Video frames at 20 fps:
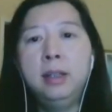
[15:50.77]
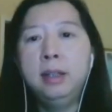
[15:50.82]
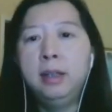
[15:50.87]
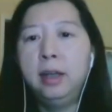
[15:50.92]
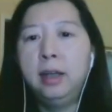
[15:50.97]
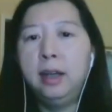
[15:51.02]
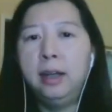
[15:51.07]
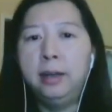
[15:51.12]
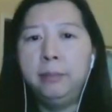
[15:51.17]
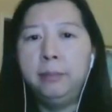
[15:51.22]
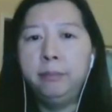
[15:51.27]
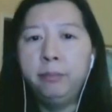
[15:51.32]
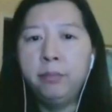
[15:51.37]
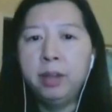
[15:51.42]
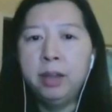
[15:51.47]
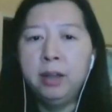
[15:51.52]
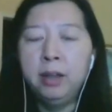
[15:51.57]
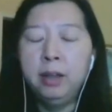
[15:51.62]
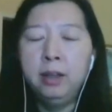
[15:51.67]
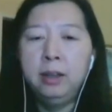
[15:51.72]

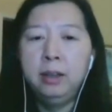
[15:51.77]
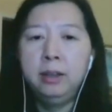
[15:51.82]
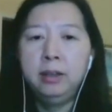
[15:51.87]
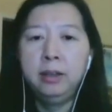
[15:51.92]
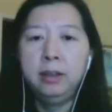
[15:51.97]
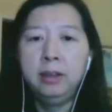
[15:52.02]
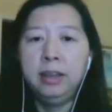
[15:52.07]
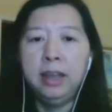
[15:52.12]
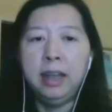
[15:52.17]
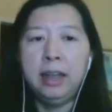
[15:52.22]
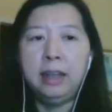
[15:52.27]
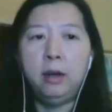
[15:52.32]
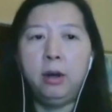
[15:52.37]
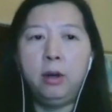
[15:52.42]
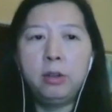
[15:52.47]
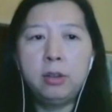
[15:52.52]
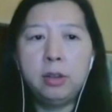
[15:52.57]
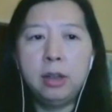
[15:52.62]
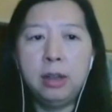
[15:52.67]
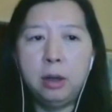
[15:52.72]
And
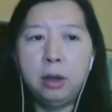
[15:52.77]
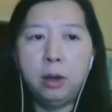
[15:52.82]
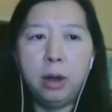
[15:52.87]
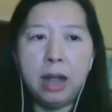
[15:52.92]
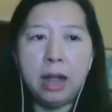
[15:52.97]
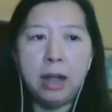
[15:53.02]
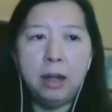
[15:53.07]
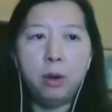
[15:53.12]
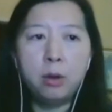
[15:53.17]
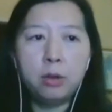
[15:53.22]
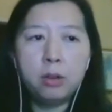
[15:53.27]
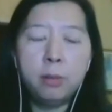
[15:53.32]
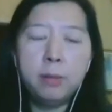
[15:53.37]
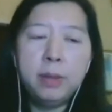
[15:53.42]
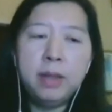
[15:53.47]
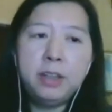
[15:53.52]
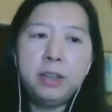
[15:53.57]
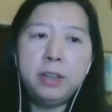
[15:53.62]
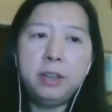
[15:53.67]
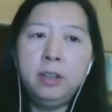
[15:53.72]
also, I also
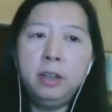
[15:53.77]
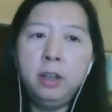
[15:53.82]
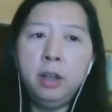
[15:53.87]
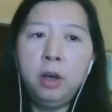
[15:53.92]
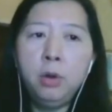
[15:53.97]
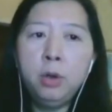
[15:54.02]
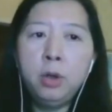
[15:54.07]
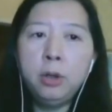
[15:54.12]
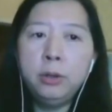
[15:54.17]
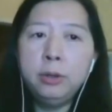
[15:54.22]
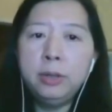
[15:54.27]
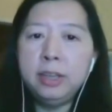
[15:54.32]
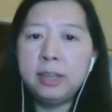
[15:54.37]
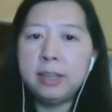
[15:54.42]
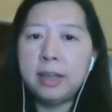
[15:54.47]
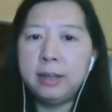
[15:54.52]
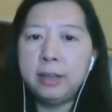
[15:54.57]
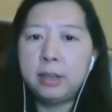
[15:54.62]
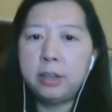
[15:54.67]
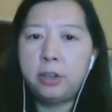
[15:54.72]
mentioned local
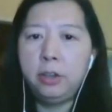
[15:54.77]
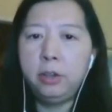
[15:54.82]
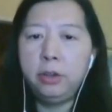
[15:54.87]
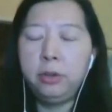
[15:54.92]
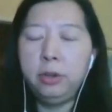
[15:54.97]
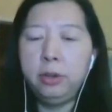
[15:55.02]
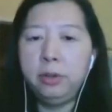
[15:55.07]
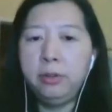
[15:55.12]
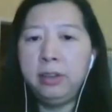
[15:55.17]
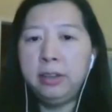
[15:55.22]
design studio.